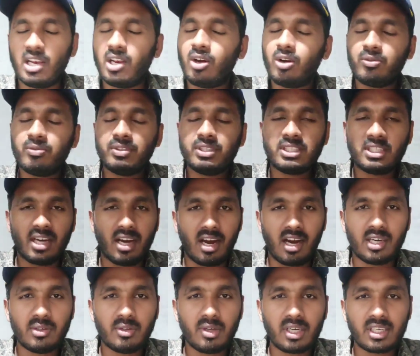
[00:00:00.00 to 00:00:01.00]
Along with
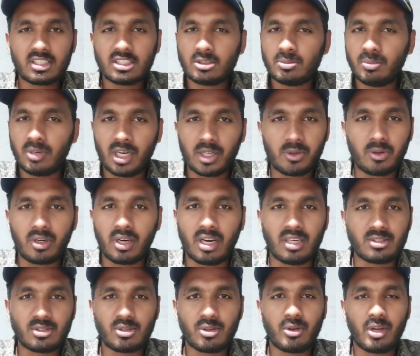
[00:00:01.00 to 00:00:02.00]
hard work, smart work
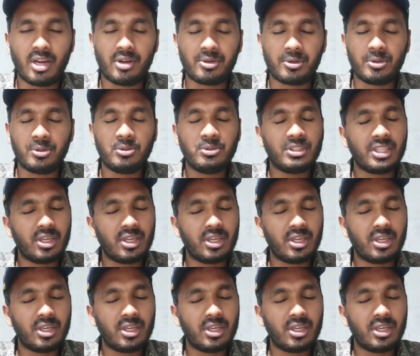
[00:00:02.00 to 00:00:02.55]
also you have to do,